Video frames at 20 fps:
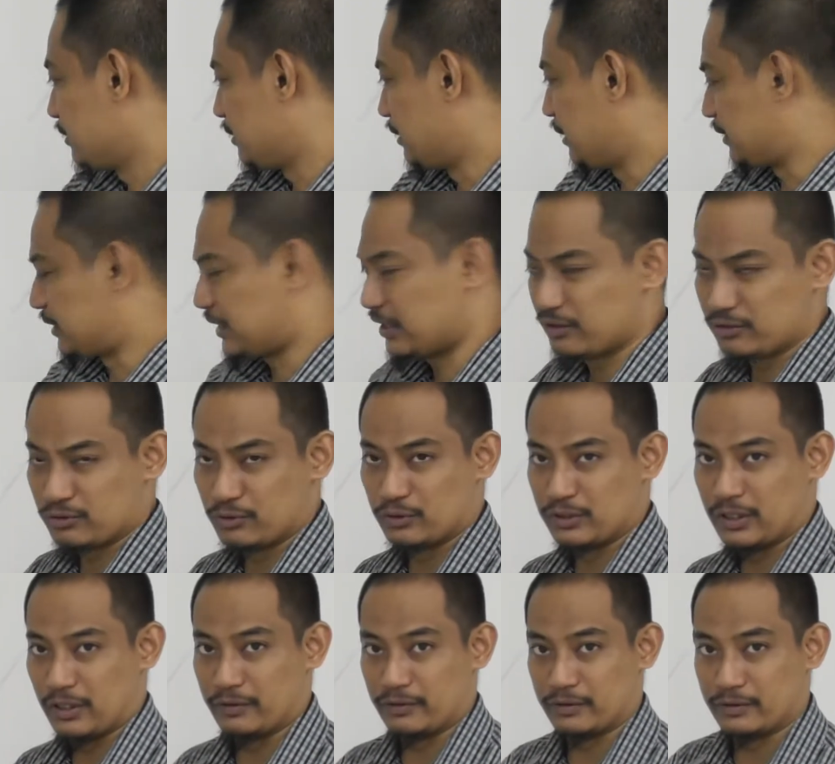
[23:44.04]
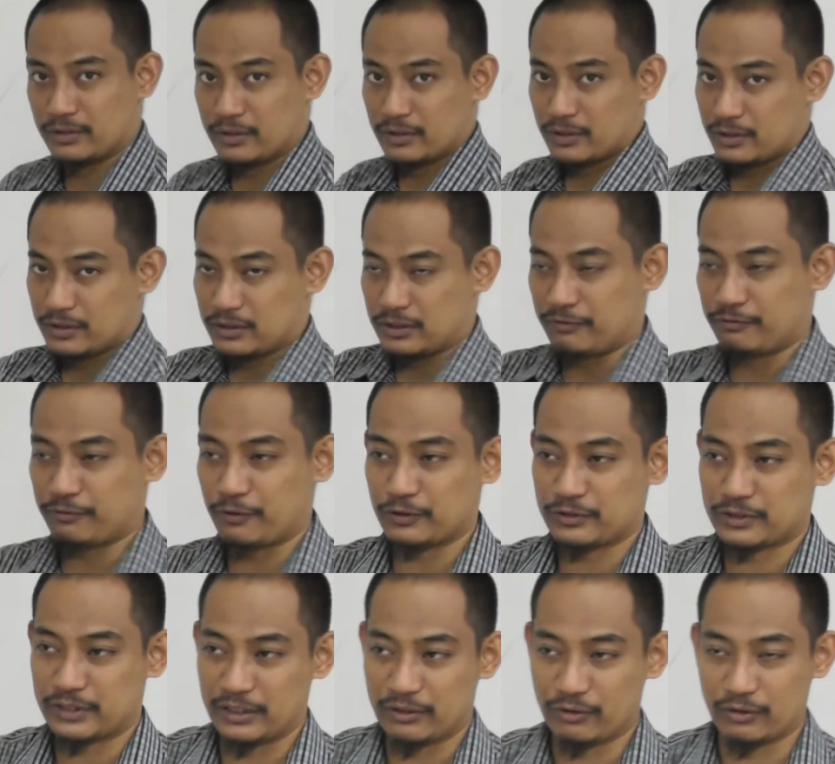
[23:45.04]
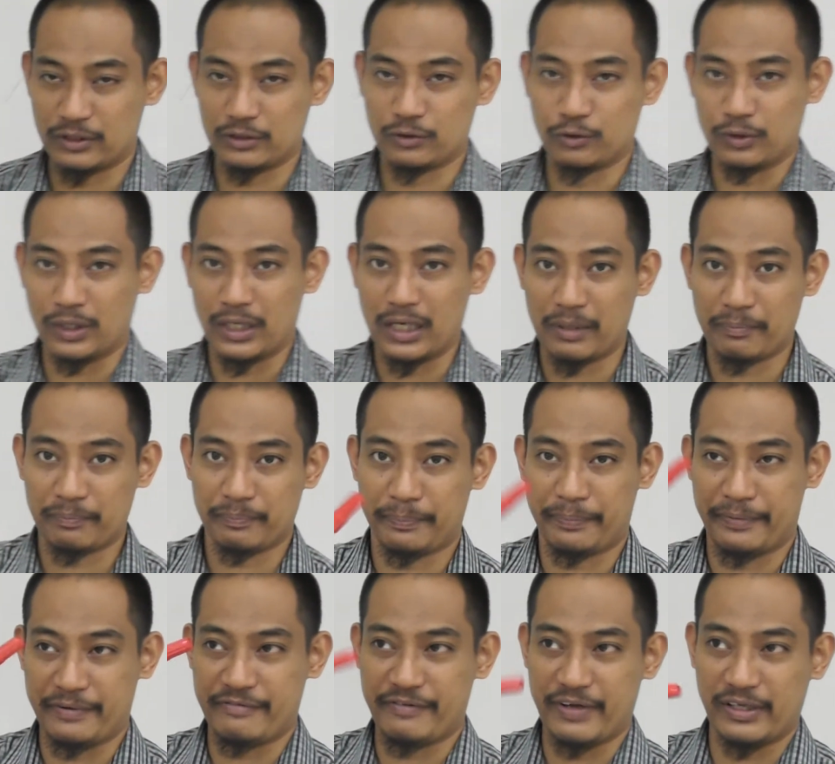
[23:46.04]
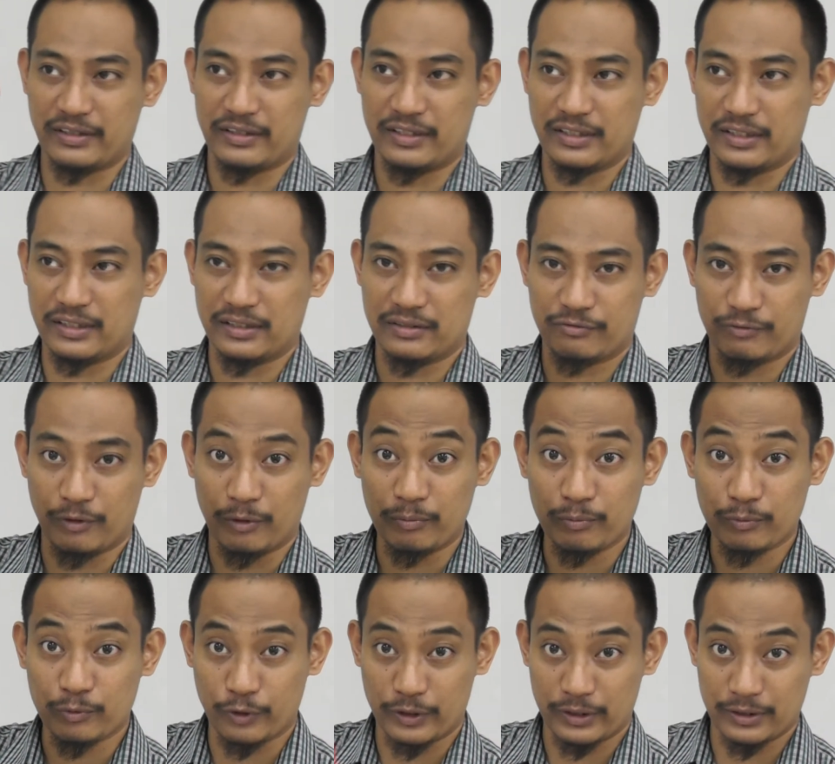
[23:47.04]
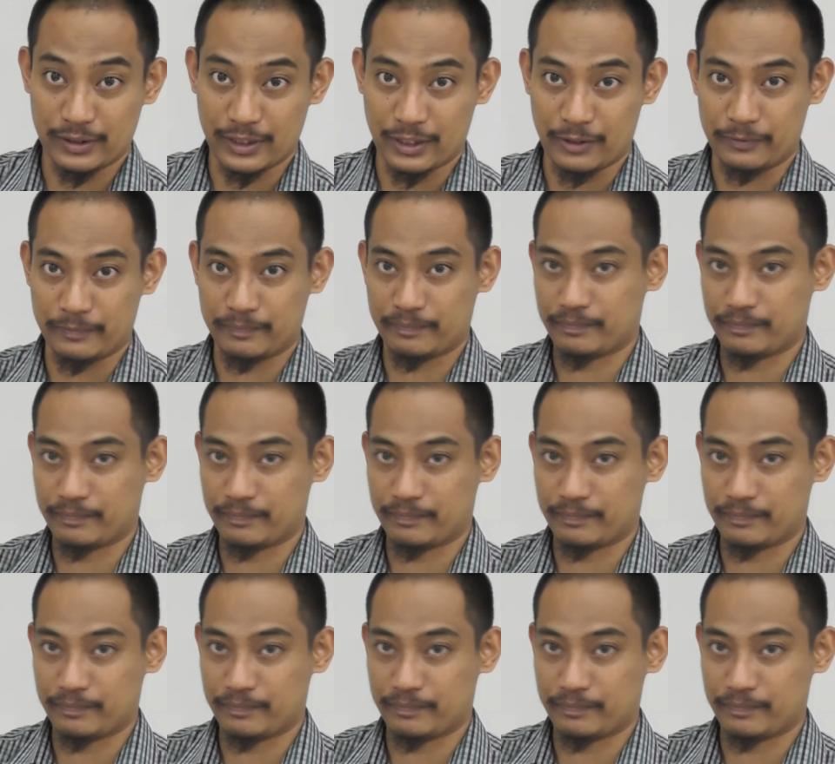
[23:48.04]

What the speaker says: it cannot go down. The force can only go up, preventing it from going down.